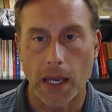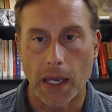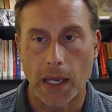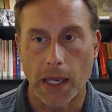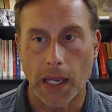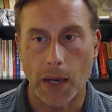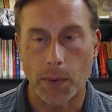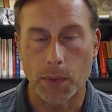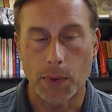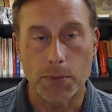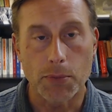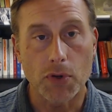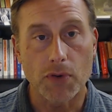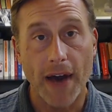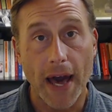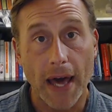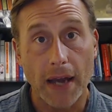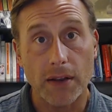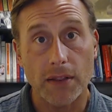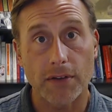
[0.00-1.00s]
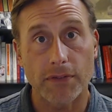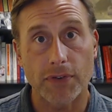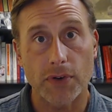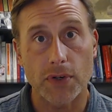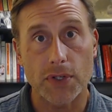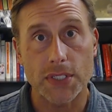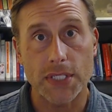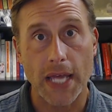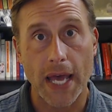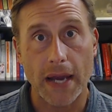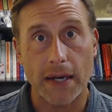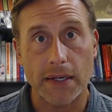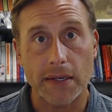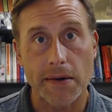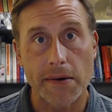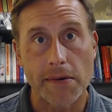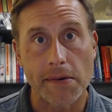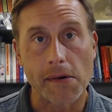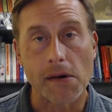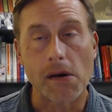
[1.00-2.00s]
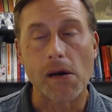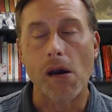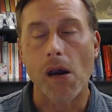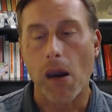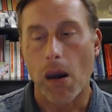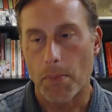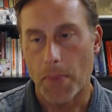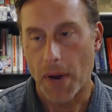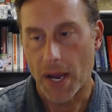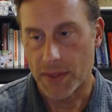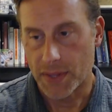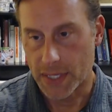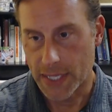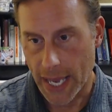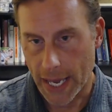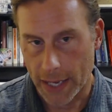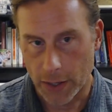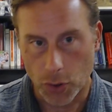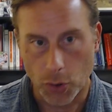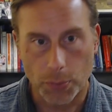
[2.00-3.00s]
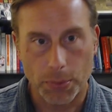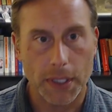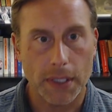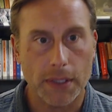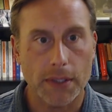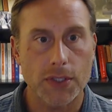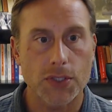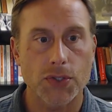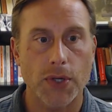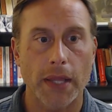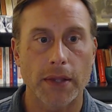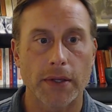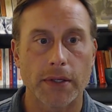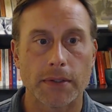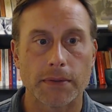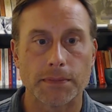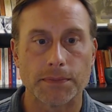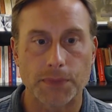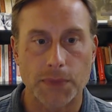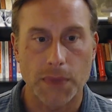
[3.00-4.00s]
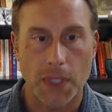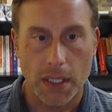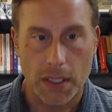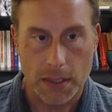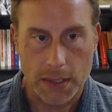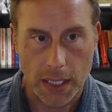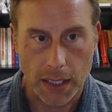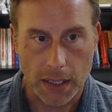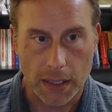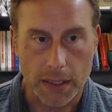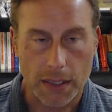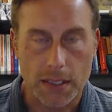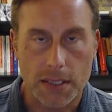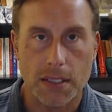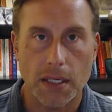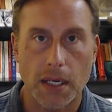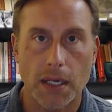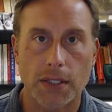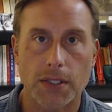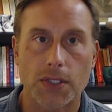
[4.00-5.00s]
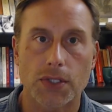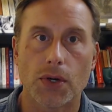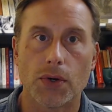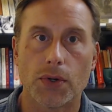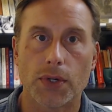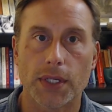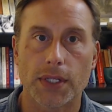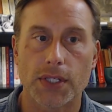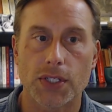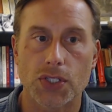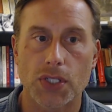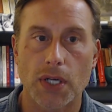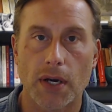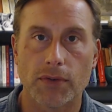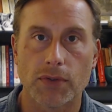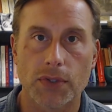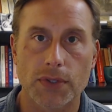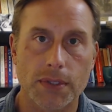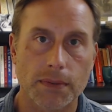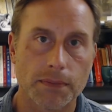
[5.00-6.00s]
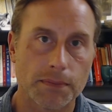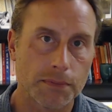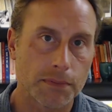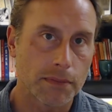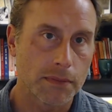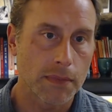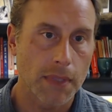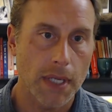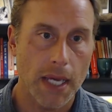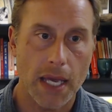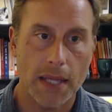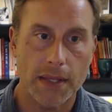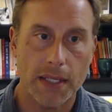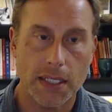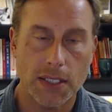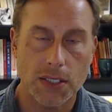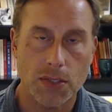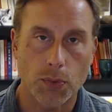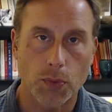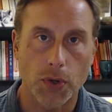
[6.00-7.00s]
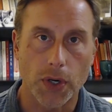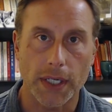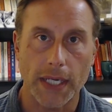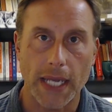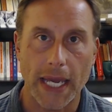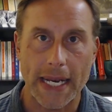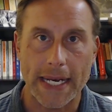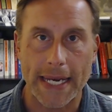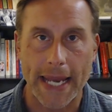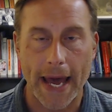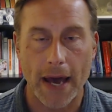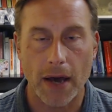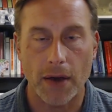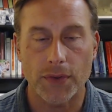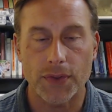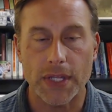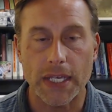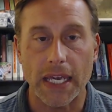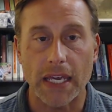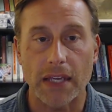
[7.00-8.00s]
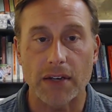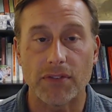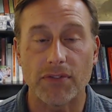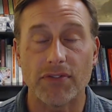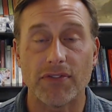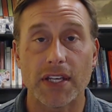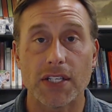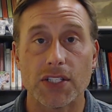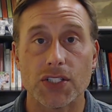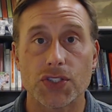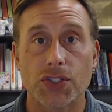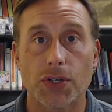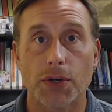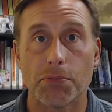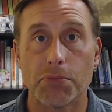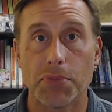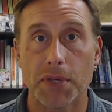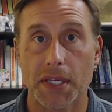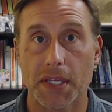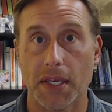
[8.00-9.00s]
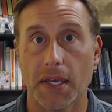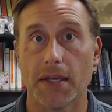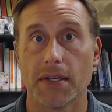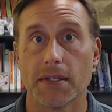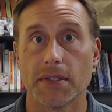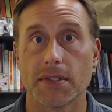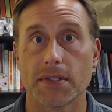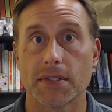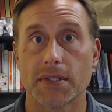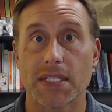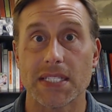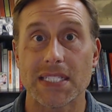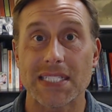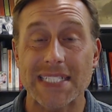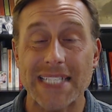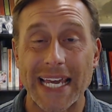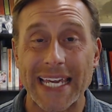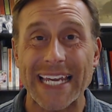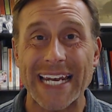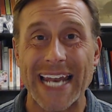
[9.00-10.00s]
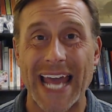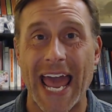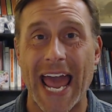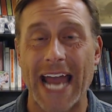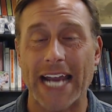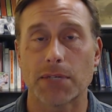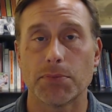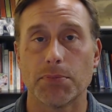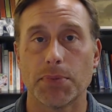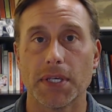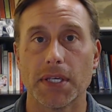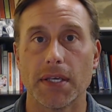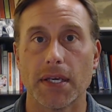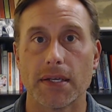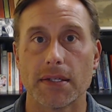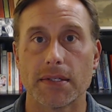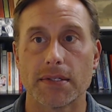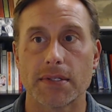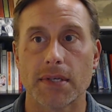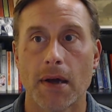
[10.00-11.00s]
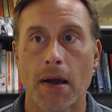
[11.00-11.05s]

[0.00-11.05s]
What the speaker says: And we move out of the first act by the dad opening the trailer, telling the son to go get the shovels, and they get to work. And now the adventure begins. The second act begins.